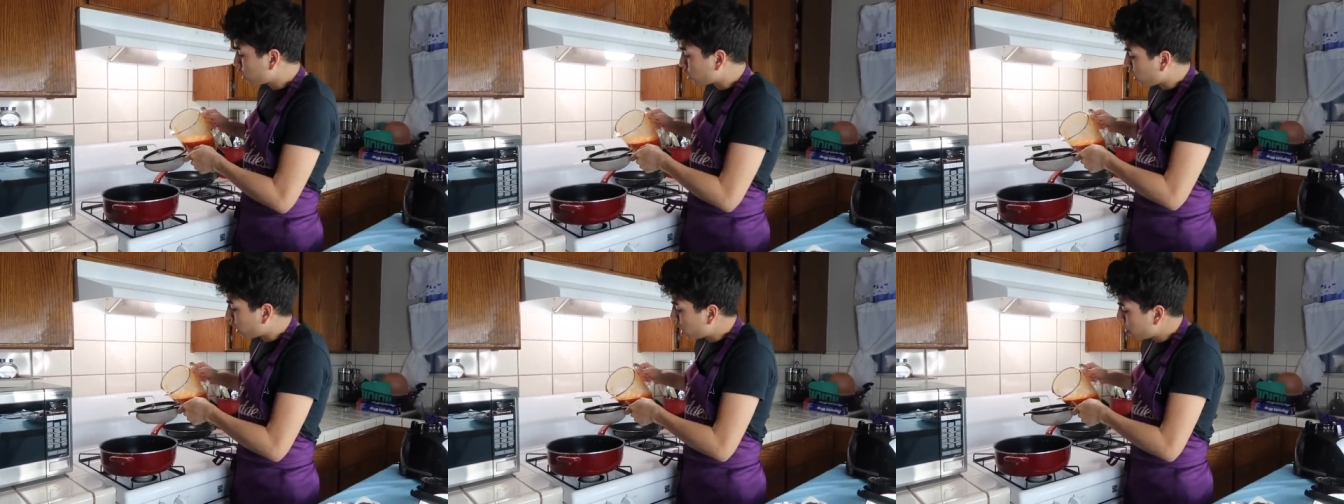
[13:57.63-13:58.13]

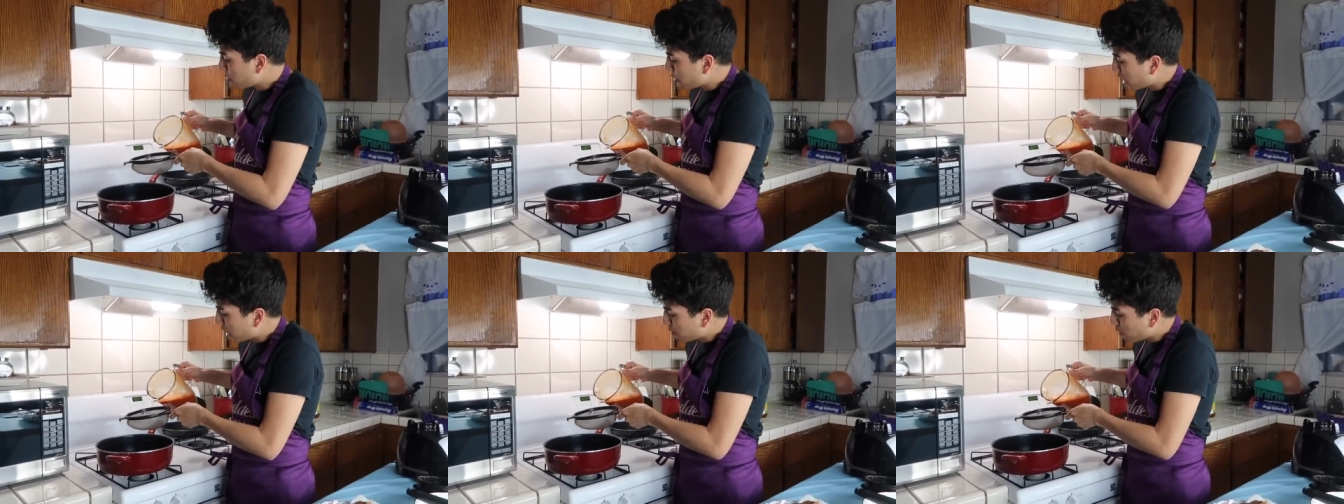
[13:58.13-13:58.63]
So I'm gonna be
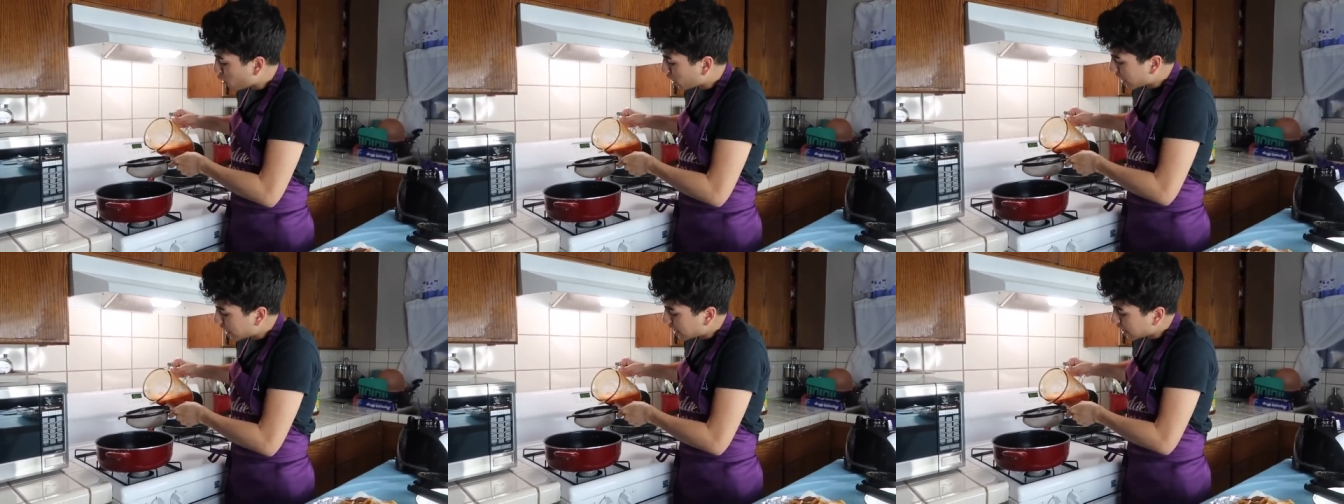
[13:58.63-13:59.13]
putting
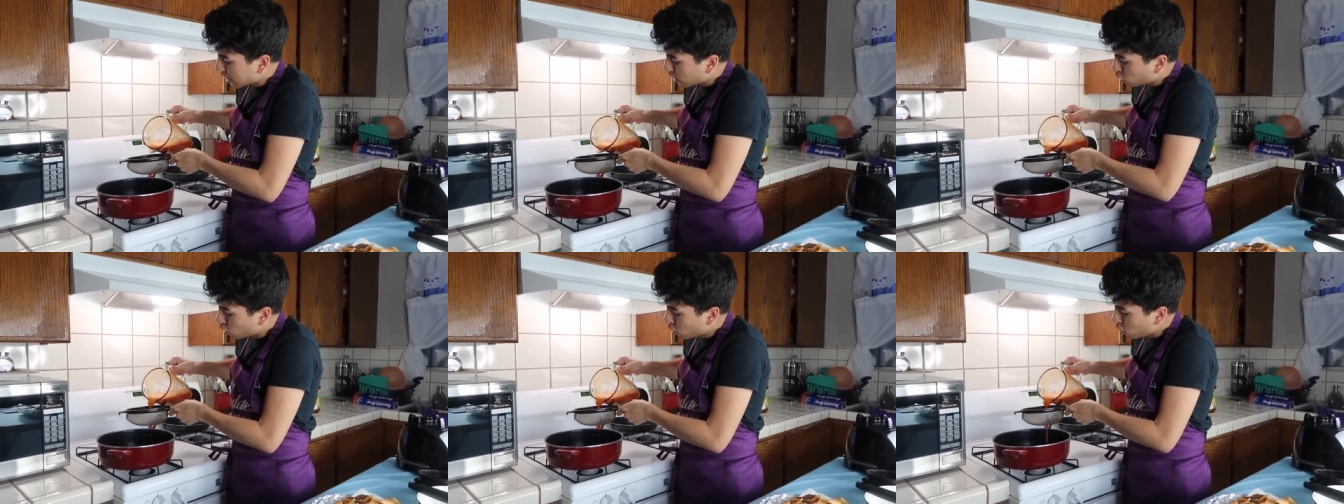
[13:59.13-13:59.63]

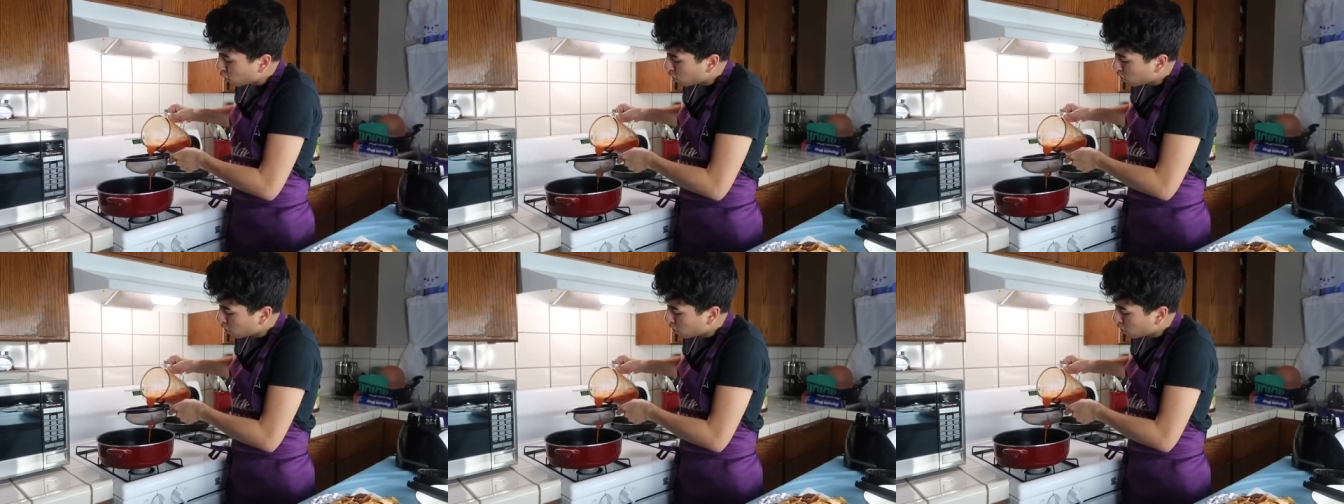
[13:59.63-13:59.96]
poquitito.